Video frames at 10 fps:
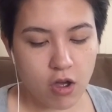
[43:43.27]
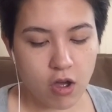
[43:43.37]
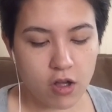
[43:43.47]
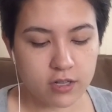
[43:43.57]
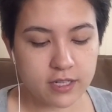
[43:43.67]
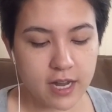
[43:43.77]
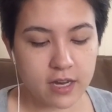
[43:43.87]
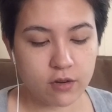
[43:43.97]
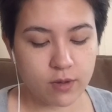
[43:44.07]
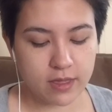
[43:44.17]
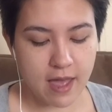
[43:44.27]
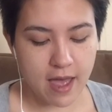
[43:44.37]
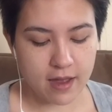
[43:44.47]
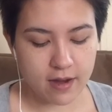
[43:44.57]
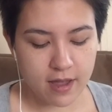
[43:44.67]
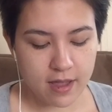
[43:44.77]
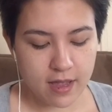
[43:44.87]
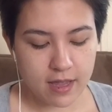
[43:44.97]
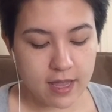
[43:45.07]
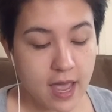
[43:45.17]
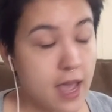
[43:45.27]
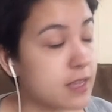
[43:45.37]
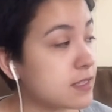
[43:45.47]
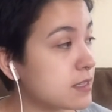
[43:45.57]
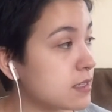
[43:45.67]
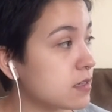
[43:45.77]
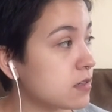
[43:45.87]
all day doing that. Yes.